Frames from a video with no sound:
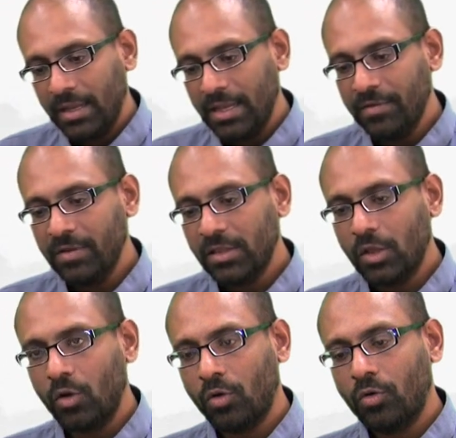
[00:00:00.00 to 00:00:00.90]
even
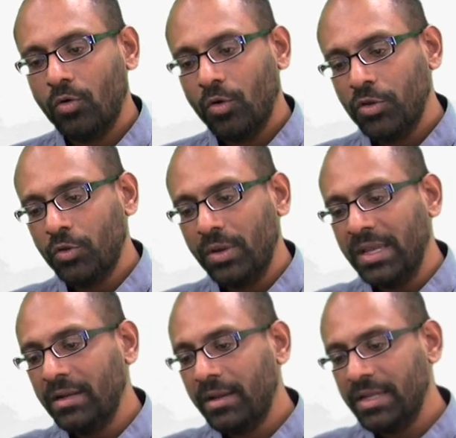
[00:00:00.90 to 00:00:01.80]
though you
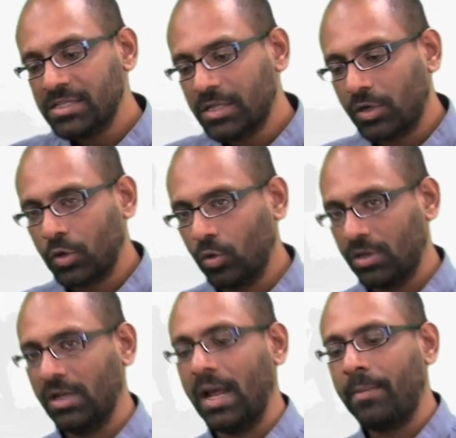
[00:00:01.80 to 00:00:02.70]
increase the
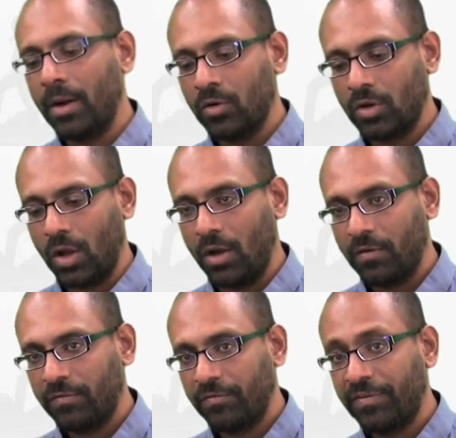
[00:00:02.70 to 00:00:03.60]
total amount
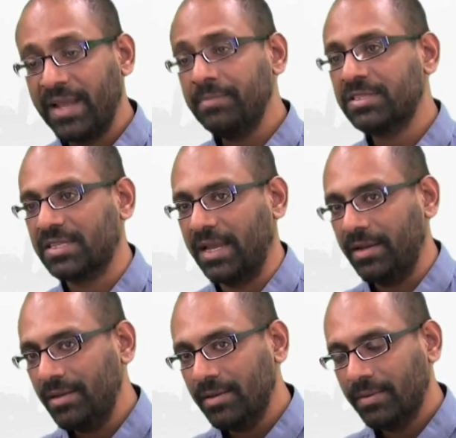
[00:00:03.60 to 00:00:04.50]
of frames
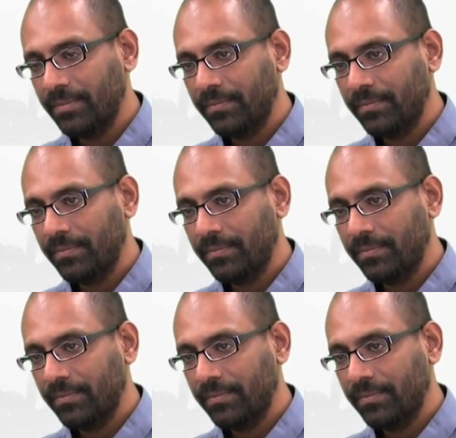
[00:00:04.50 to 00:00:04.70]
sent,